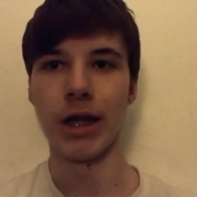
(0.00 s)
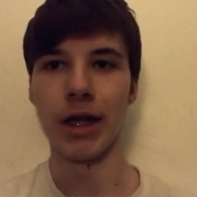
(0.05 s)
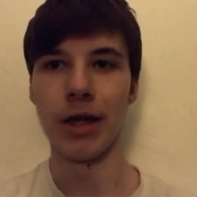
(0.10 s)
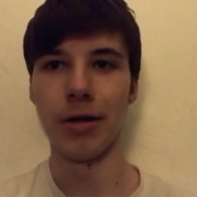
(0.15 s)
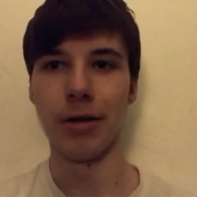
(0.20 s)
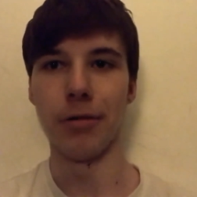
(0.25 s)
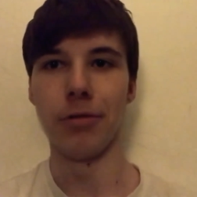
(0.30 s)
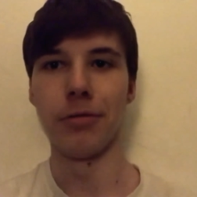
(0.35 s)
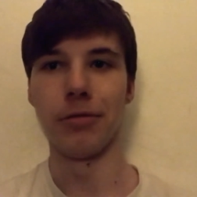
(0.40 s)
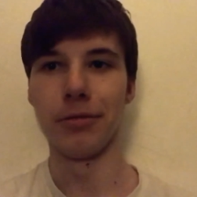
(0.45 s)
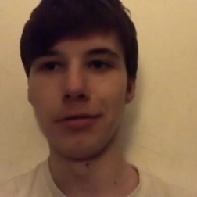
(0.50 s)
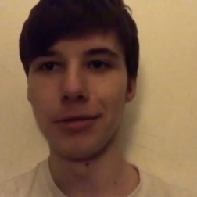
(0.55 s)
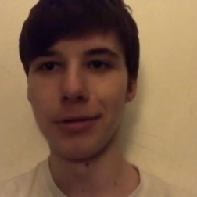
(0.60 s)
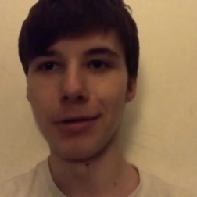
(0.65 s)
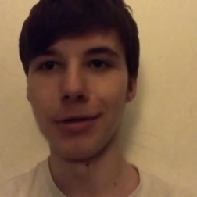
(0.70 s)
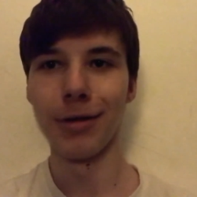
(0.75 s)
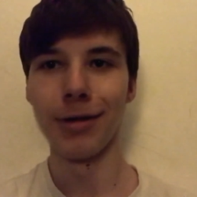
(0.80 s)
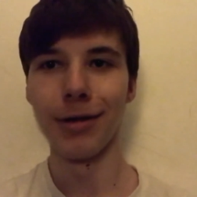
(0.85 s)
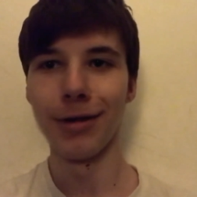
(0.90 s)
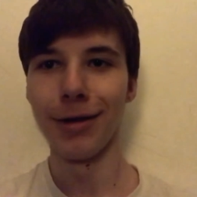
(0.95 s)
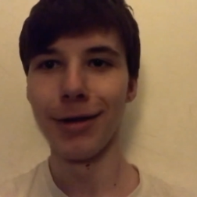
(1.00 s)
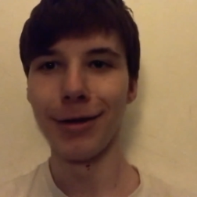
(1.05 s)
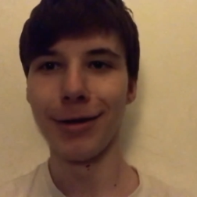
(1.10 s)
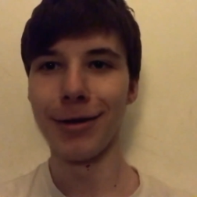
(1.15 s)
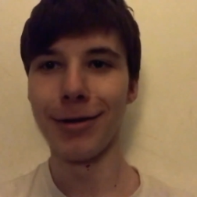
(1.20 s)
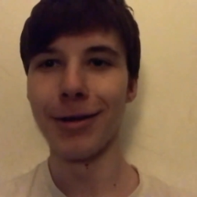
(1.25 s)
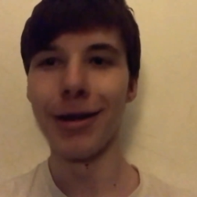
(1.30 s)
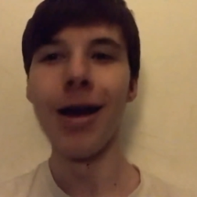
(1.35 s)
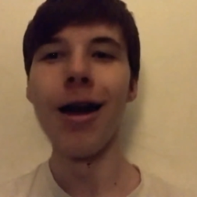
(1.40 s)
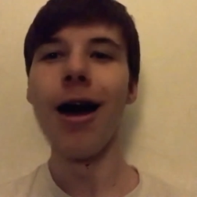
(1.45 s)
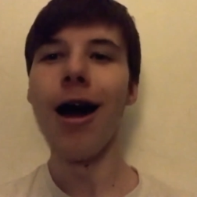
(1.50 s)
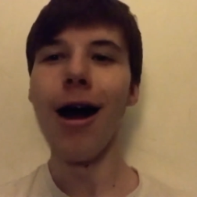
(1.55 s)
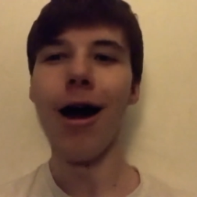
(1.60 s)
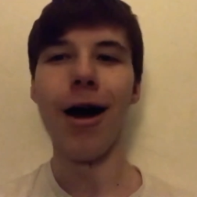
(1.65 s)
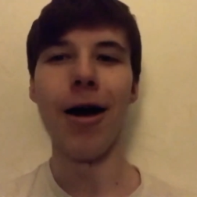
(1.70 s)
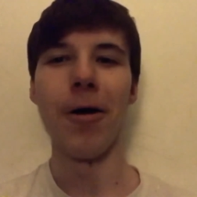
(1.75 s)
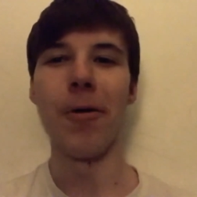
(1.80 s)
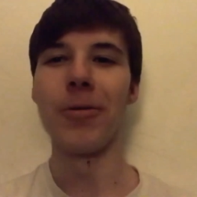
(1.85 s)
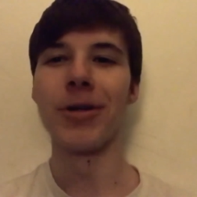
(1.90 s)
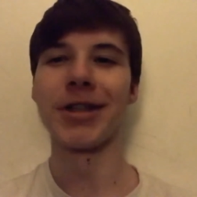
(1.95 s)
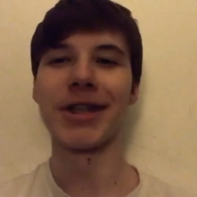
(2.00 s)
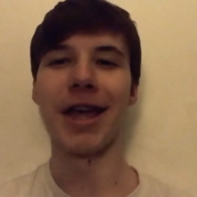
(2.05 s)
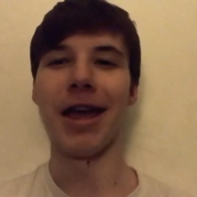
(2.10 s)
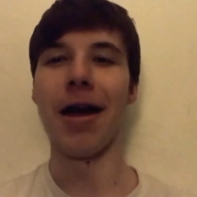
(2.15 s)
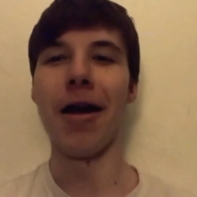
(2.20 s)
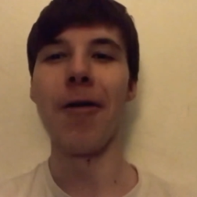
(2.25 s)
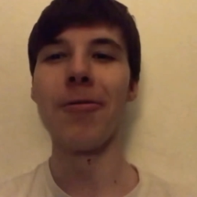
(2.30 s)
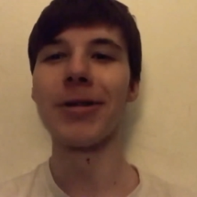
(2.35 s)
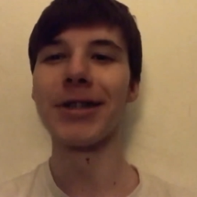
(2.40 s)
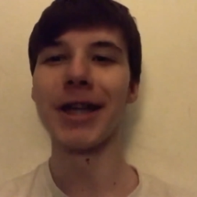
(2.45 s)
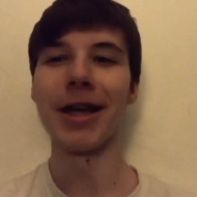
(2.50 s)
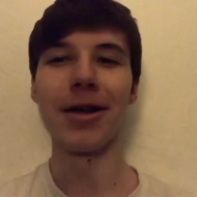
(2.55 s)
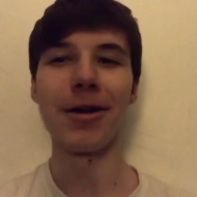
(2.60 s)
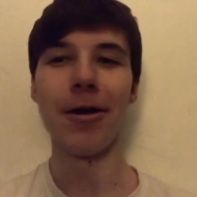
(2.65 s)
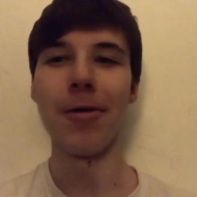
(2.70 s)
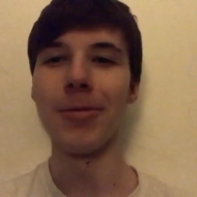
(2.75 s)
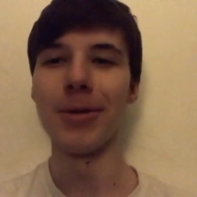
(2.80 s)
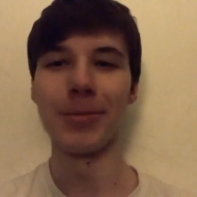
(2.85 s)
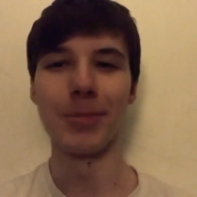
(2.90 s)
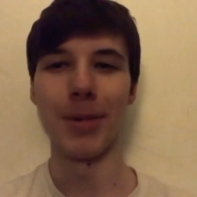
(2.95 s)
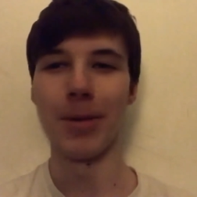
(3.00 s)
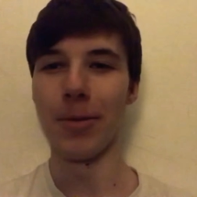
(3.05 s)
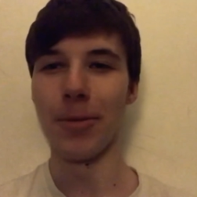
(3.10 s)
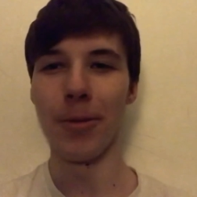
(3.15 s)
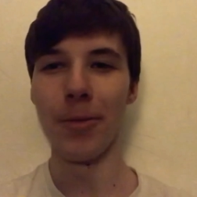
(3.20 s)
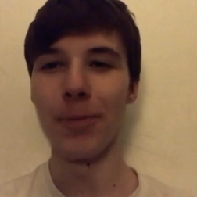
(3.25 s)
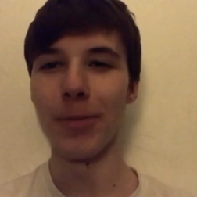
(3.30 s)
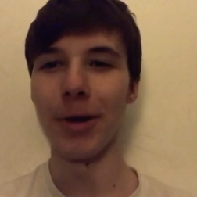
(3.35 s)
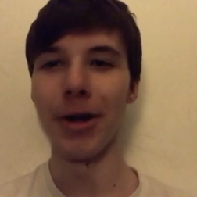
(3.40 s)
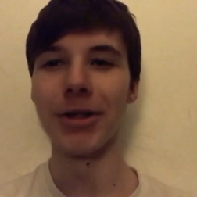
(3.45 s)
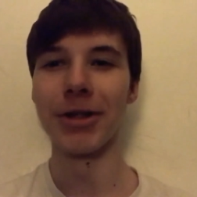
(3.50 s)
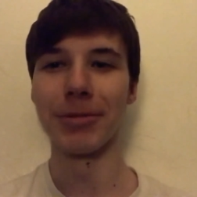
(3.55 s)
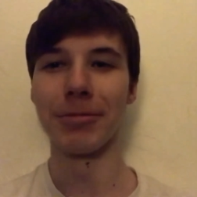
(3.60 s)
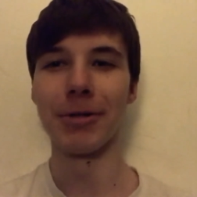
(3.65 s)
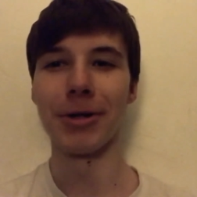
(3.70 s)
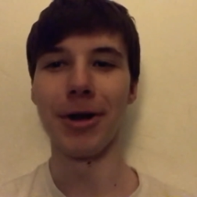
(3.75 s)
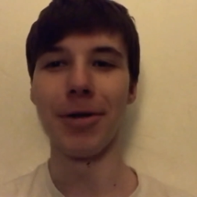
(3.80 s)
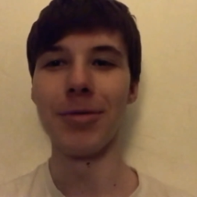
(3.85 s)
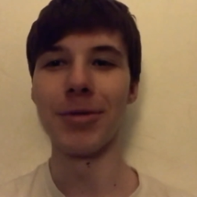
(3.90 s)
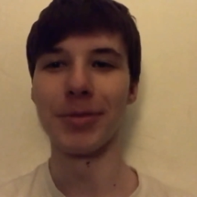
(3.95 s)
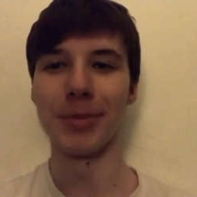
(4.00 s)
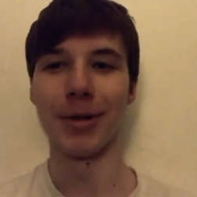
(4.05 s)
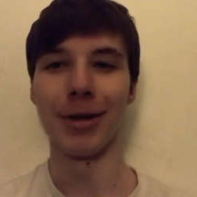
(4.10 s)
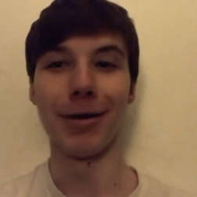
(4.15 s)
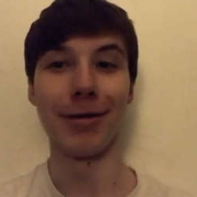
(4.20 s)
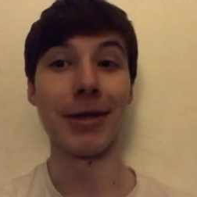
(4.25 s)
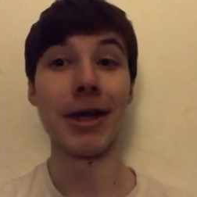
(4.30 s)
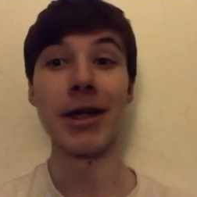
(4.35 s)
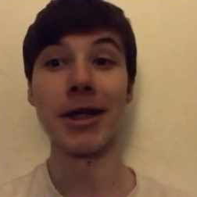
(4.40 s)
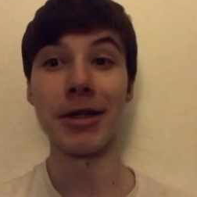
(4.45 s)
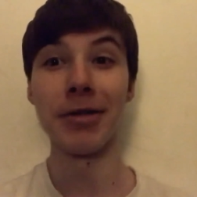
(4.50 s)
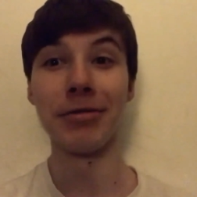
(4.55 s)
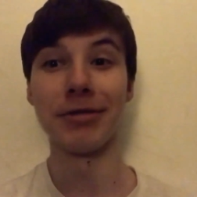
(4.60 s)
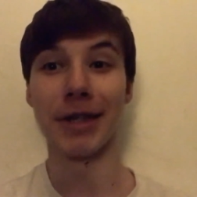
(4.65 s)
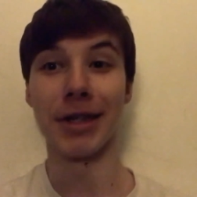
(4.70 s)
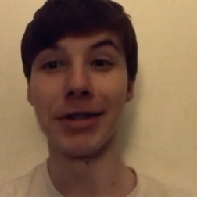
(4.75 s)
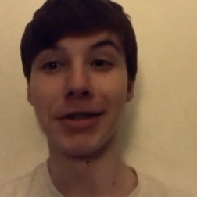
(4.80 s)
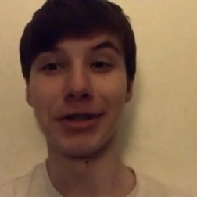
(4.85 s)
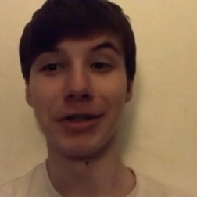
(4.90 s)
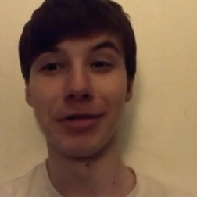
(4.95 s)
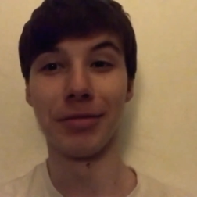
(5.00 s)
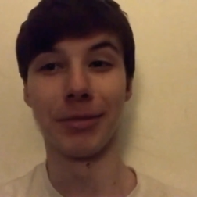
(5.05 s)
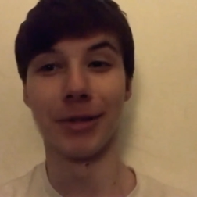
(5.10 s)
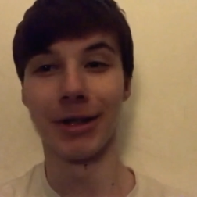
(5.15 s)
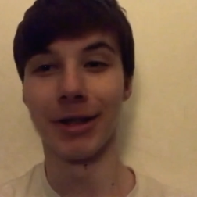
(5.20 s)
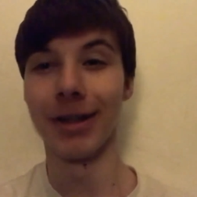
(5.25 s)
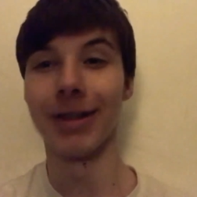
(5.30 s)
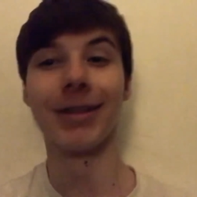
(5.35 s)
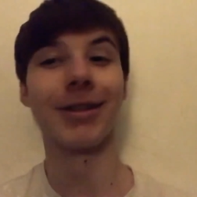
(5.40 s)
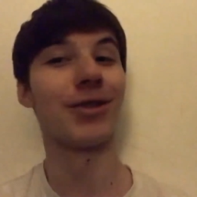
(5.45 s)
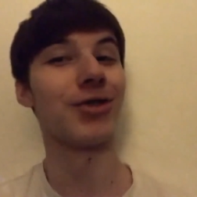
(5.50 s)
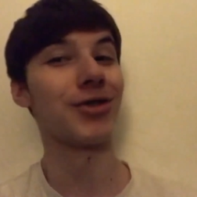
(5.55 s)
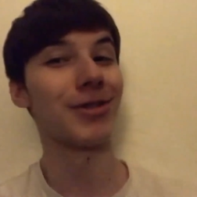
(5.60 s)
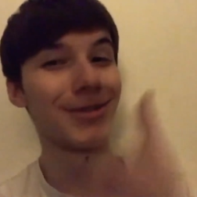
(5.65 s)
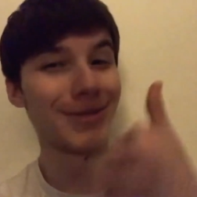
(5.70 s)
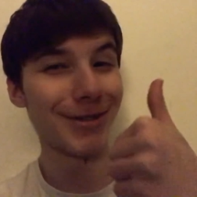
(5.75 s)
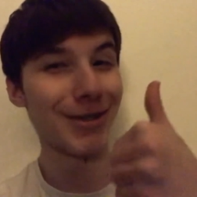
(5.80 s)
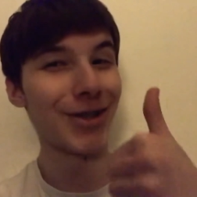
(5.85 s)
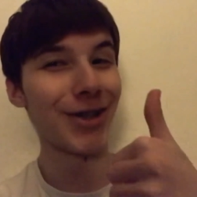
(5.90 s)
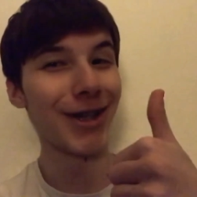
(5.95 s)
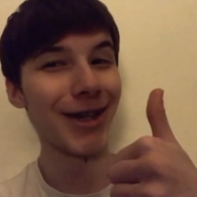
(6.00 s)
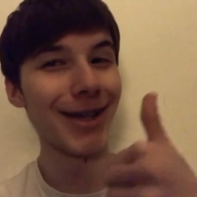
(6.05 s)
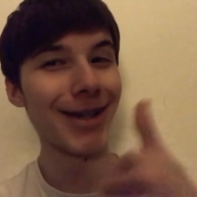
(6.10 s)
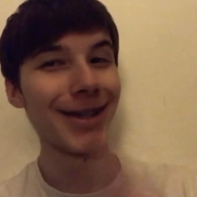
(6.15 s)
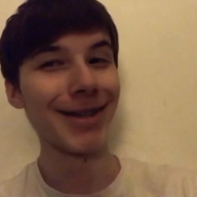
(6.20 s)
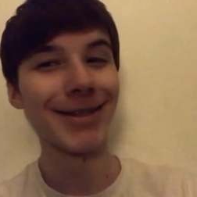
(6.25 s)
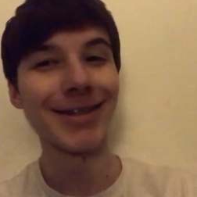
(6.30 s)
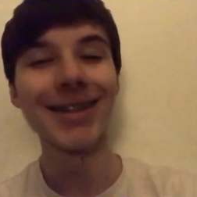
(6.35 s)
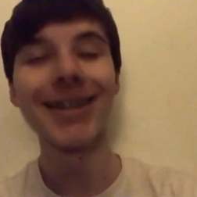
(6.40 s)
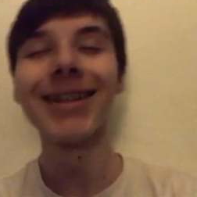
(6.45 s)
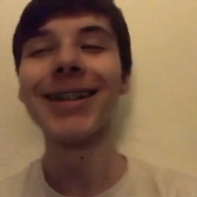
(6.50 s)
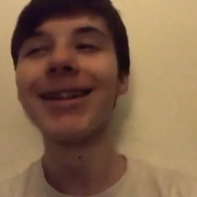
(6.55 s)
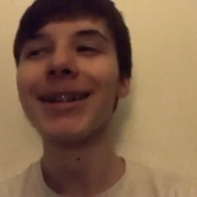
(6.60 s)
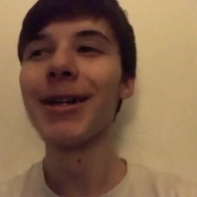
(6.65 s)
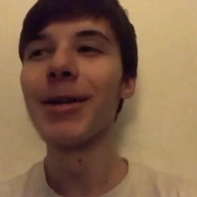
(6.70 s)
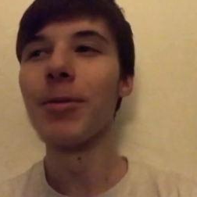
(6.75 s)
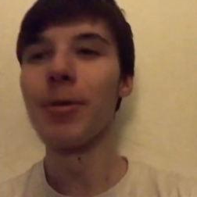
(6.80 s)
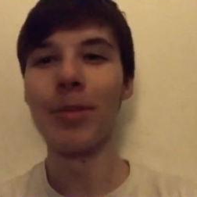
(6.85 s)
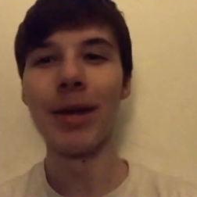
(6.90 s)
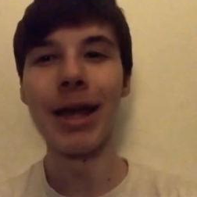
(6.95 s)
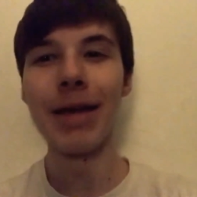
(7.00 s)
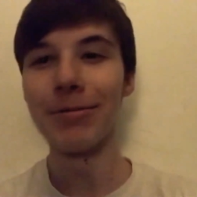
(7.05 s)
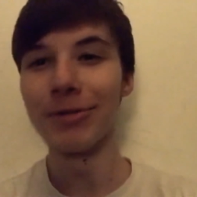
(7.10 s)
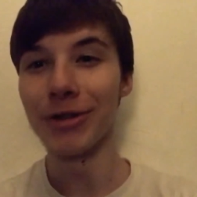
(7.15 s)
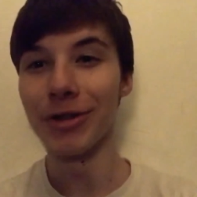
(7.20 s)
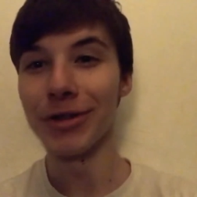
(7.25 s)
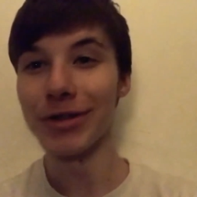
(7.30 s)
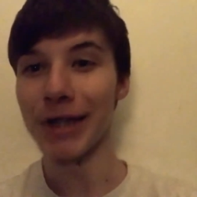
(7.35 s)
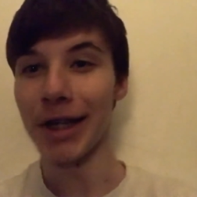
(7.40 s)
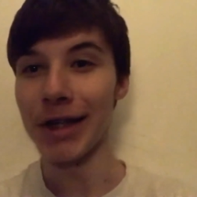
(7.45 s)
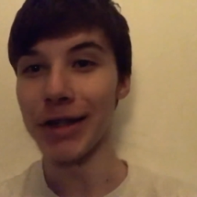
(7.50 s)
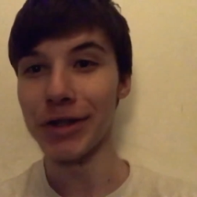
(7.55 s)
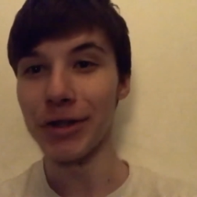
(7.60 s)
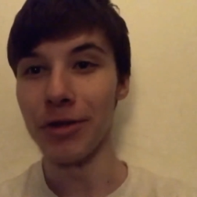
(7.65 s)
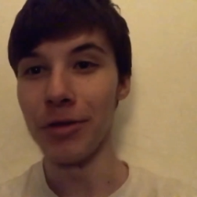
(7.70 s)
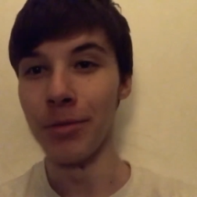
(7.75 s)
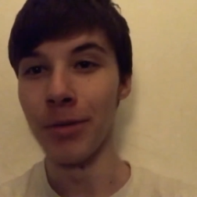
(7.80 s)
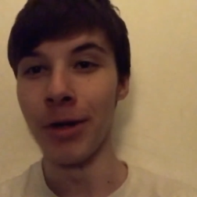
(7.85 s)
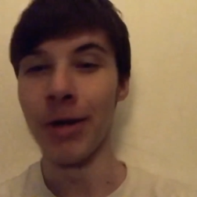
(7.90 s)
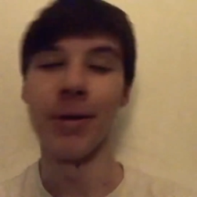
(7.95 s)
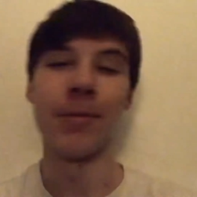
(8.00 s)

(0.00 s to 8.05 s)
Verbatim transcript: England. I always get, I always get comments. People replying to my comments, be like, "Thank you, Satsuma." like, cheers. But my is not Satsuma.